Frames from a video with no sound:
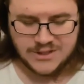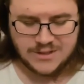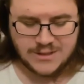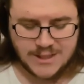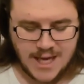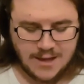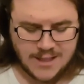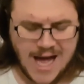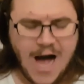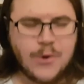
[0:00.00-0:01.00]
And I'm just
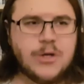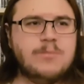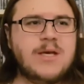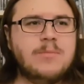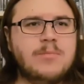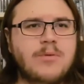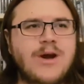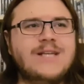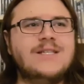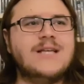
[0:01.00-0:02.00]
saying, is how could
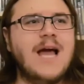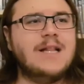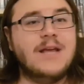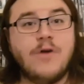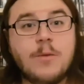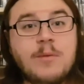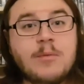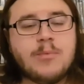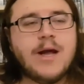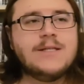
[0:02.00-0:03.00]
people praise this
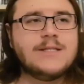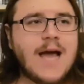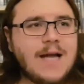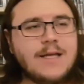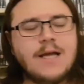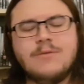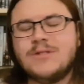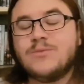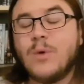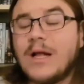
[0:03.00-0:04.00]
acting? I've heard people praise this
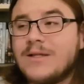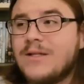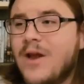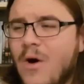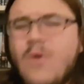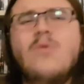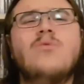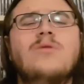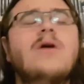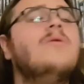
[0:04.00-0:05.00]
acting, and I'm just, what?
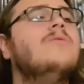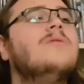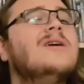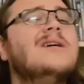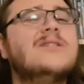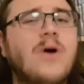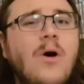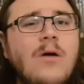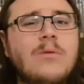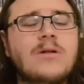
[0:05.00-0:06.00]
No, no,
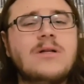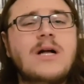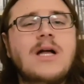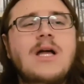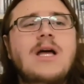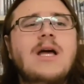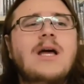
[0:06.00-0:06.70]
it's horrible.